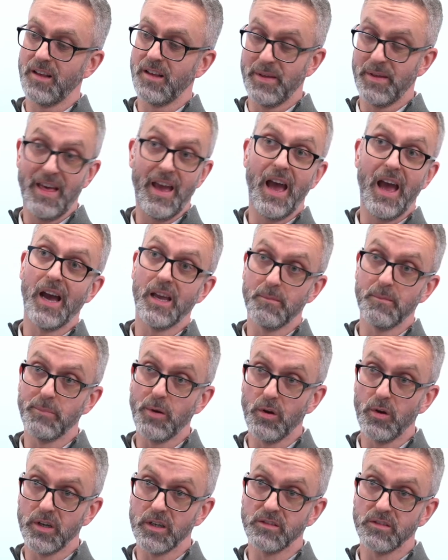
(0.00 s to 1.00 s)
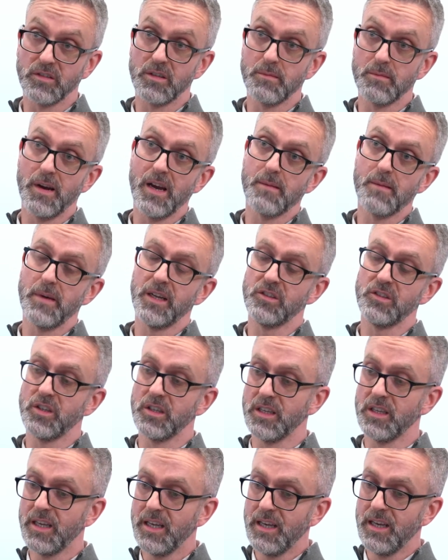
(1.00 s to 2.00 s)
I mean, they're high employers, as you might
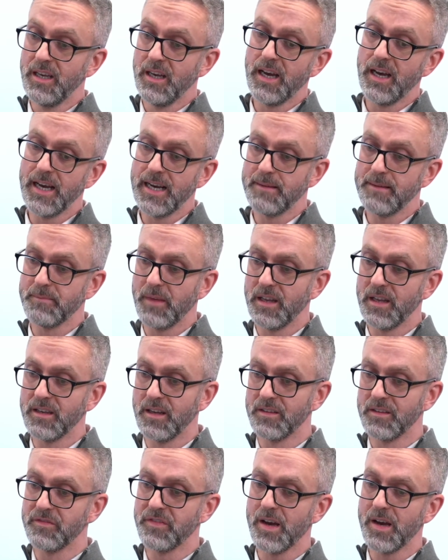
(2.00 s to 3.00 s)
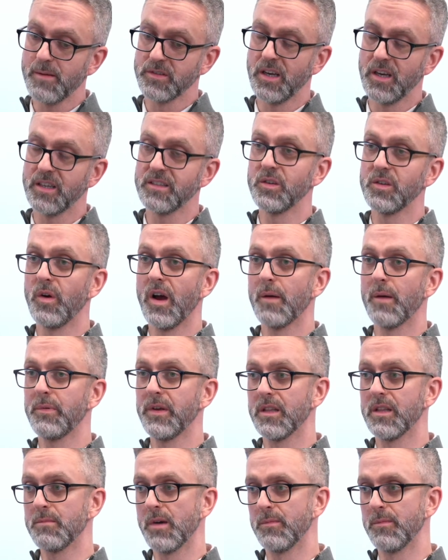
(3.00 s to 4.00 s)
imagine, and farmers aren't too happy
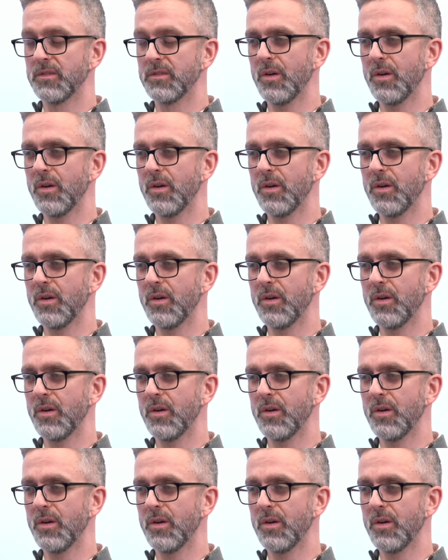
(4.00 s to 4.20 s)
at the moment.